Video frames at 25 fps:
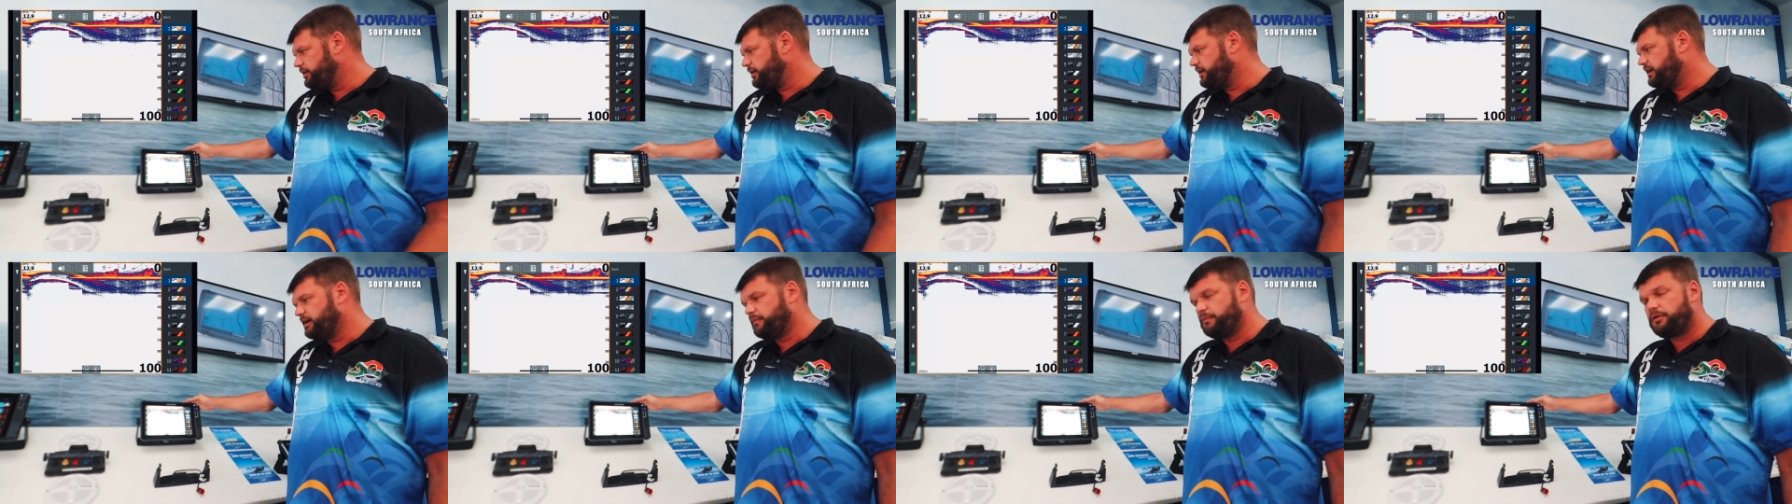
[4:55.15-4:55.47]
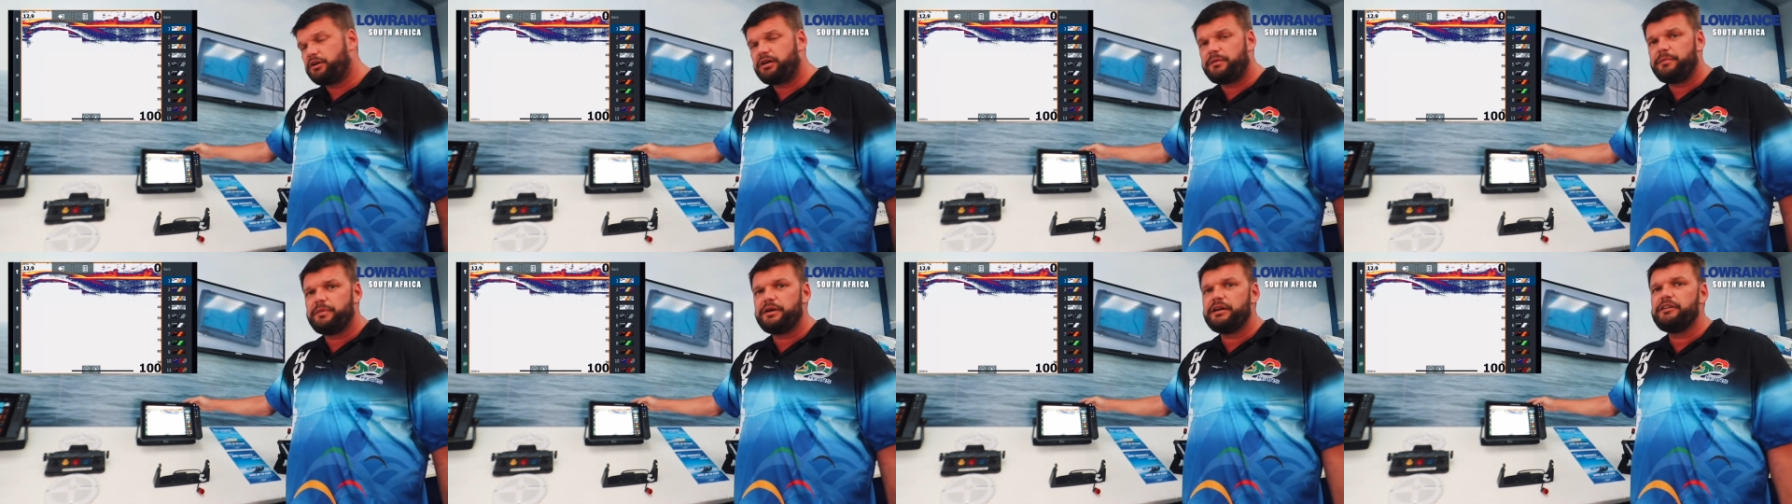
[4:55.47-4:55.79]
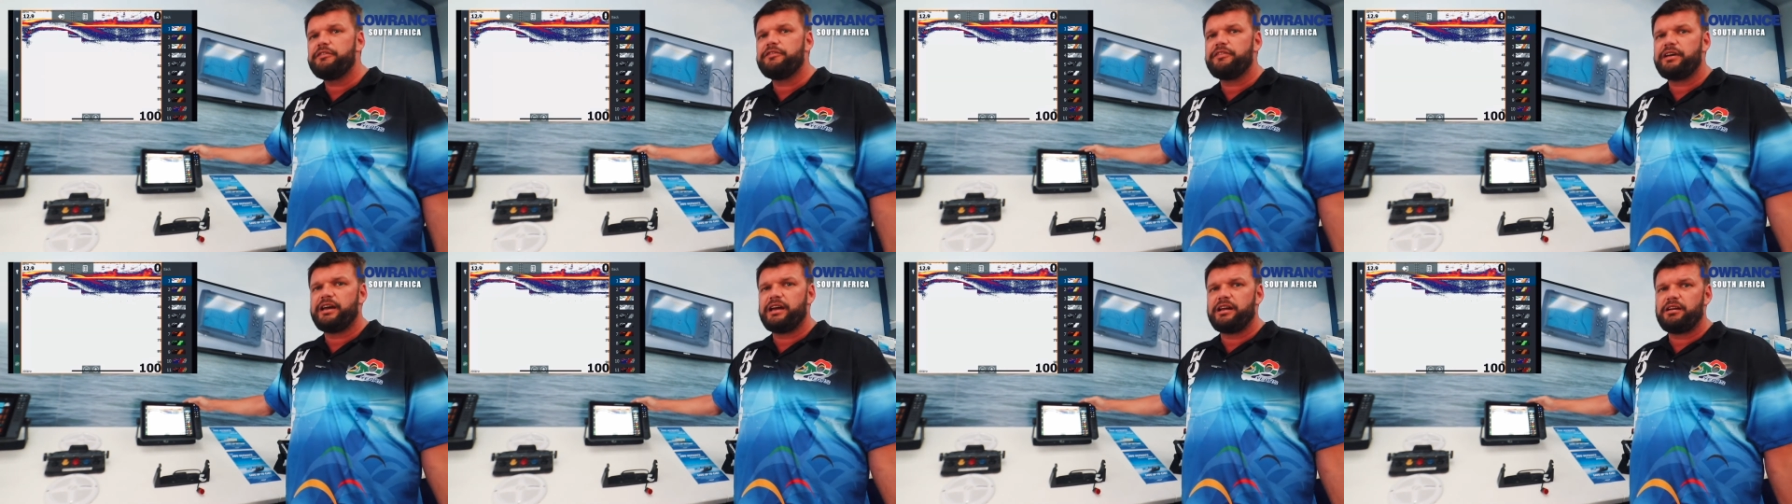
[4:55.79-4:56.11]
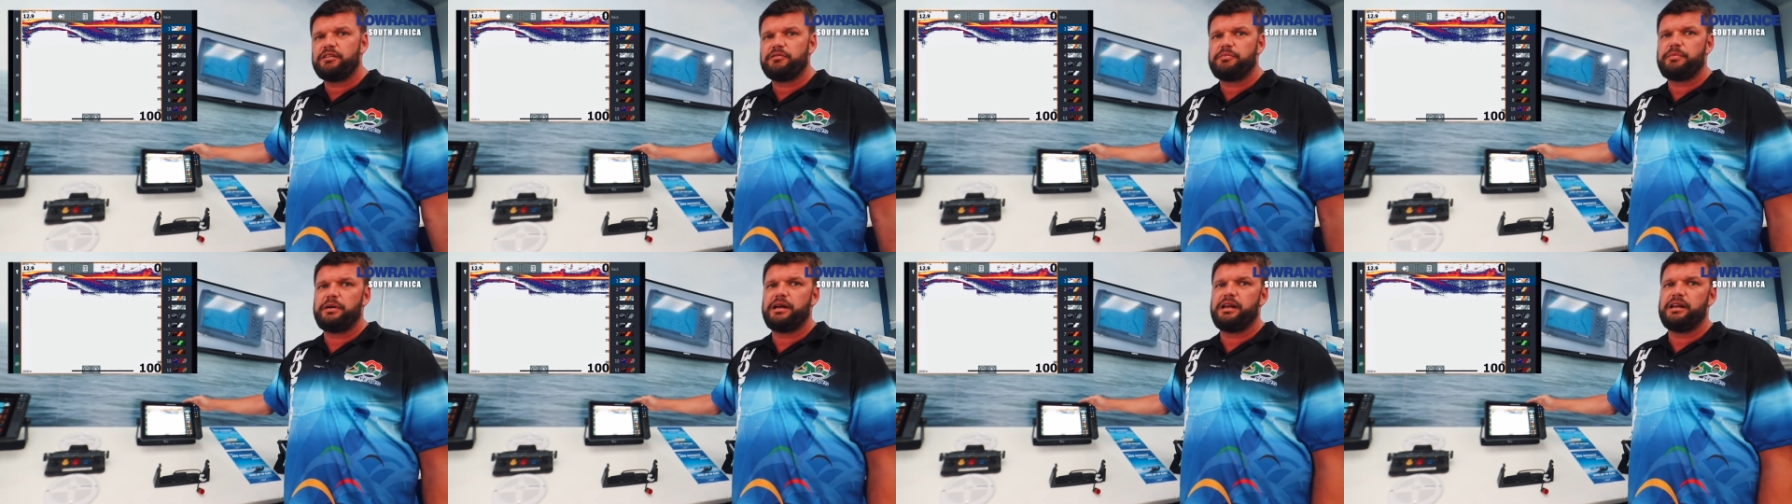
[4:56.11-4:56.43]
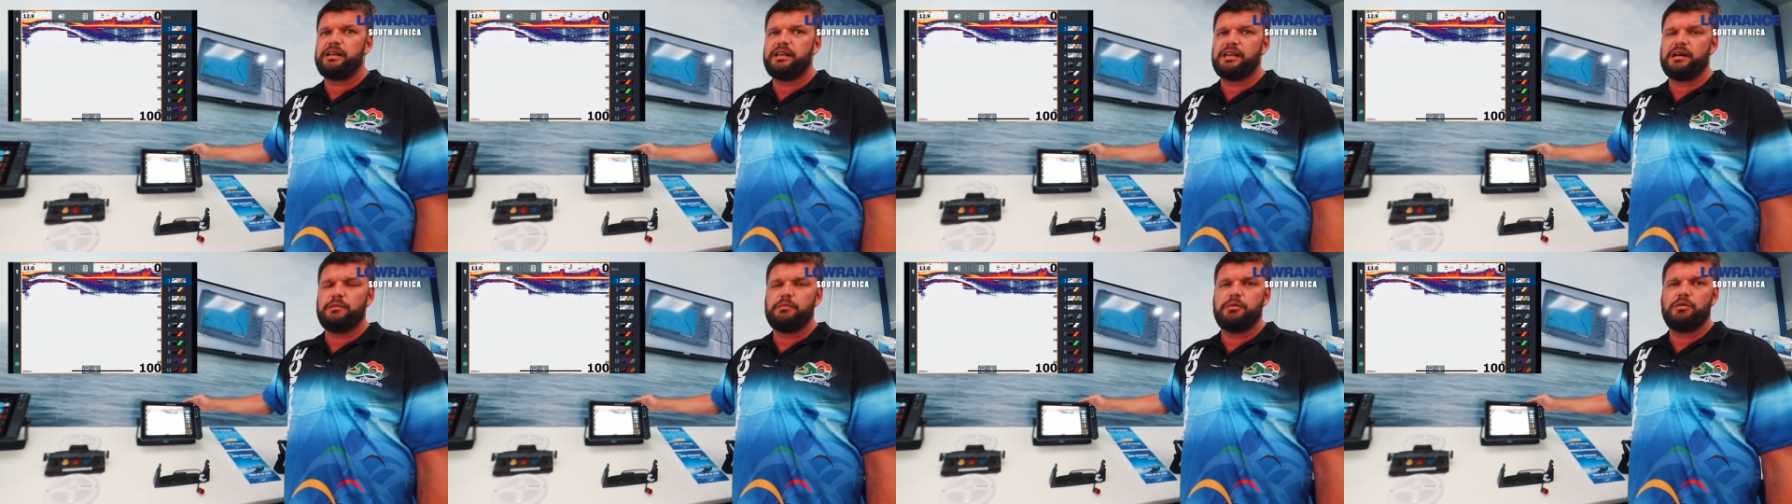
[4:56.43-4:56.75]
I'm not a big fan of
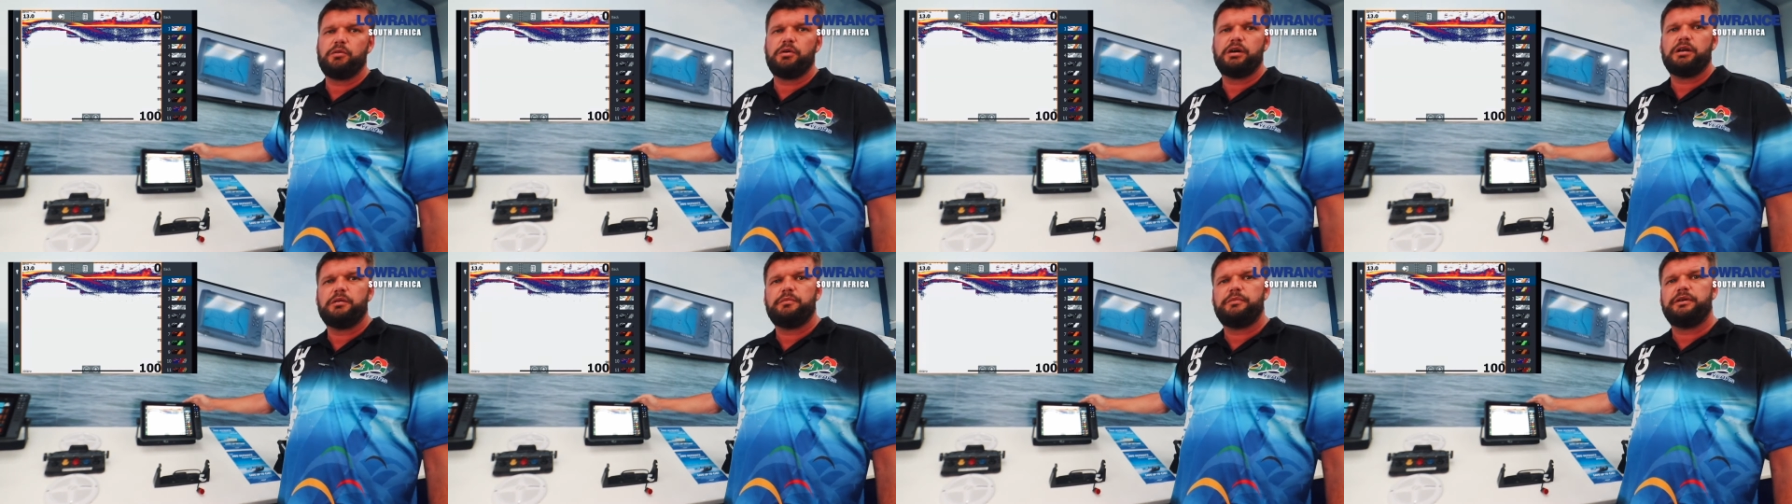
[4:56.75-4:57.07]
palette number 1